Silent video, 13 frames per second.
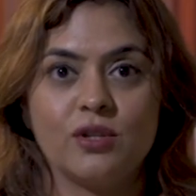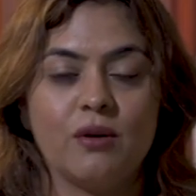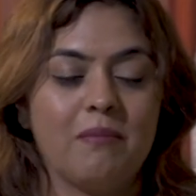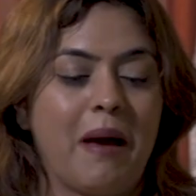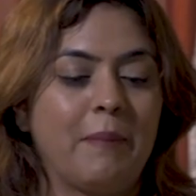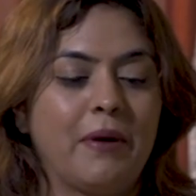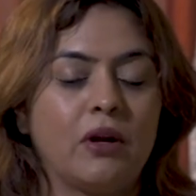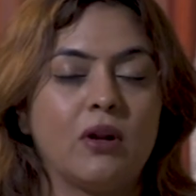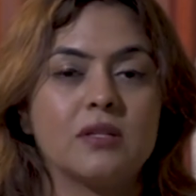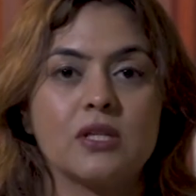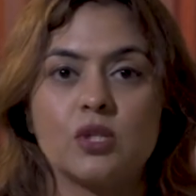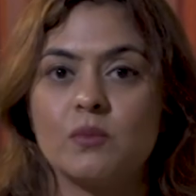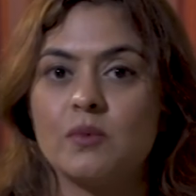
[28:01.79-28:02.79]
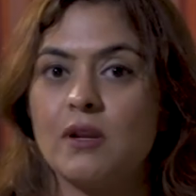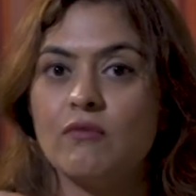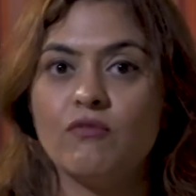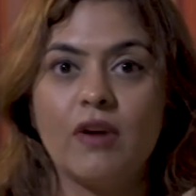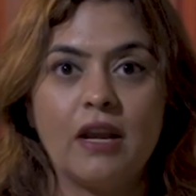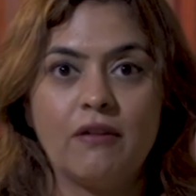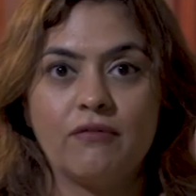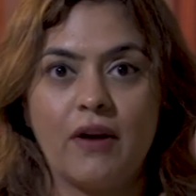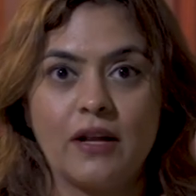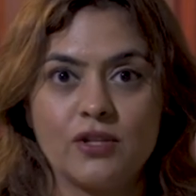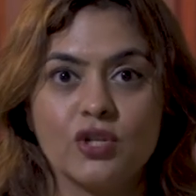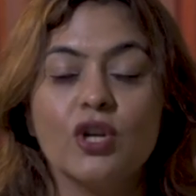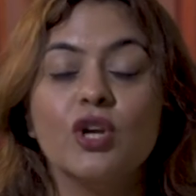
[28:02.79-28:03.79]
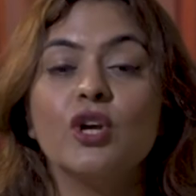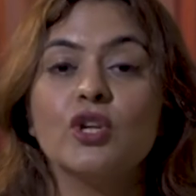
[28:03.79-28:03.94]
The map across has to be done very fast.